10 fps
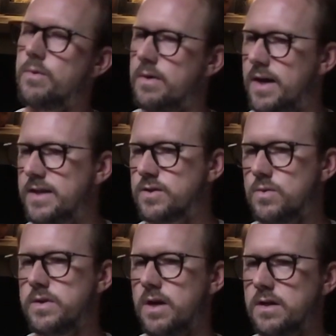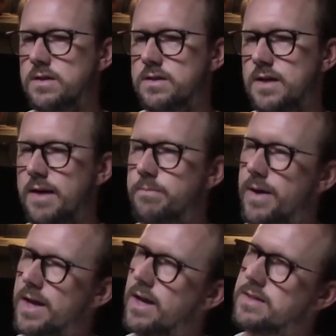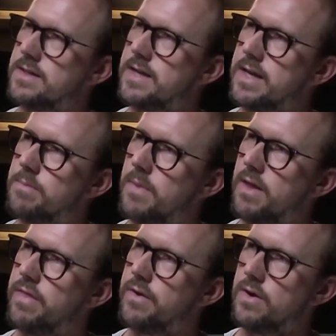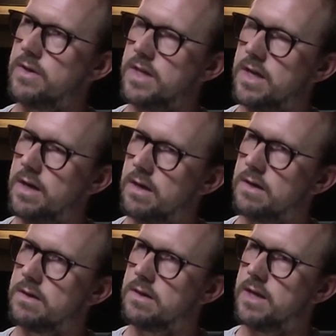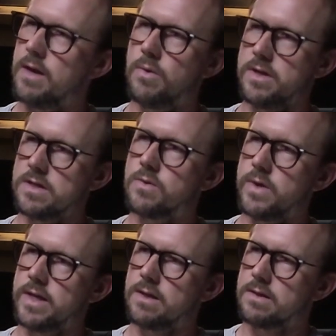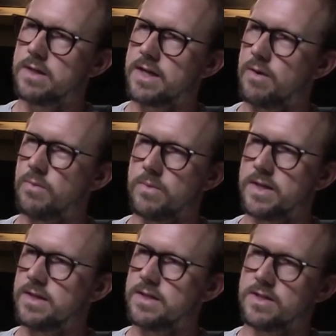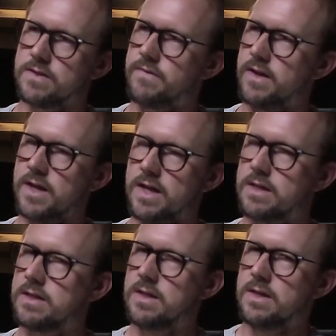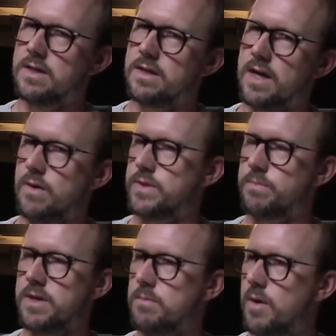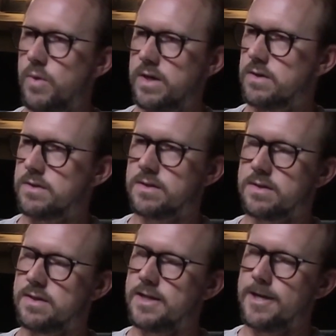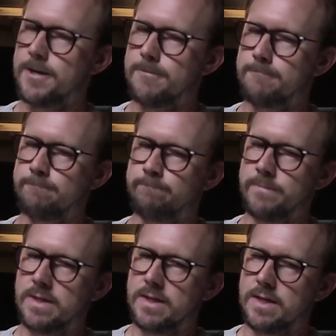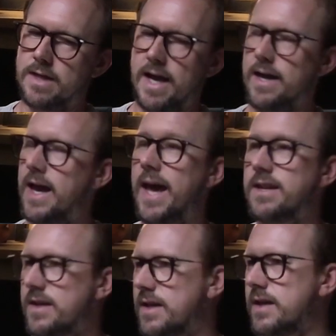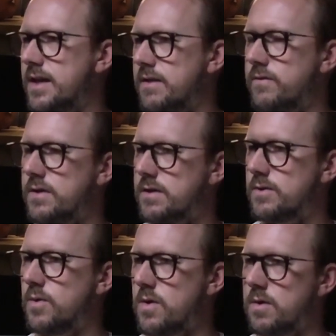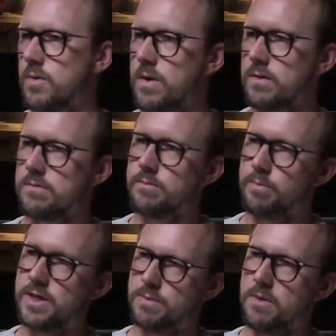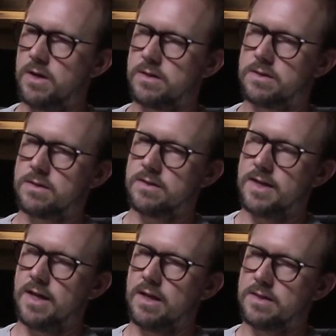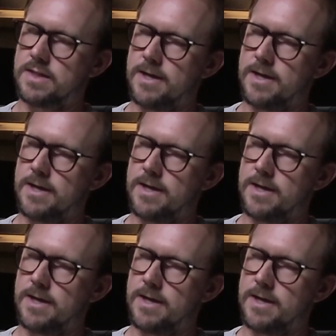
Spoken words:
at School of the Arts, I got to like my third year and I wanted to quit. Like I really just felt like I was spinning my wheels. I hadn't hit any of the quote unquote benchmarks. And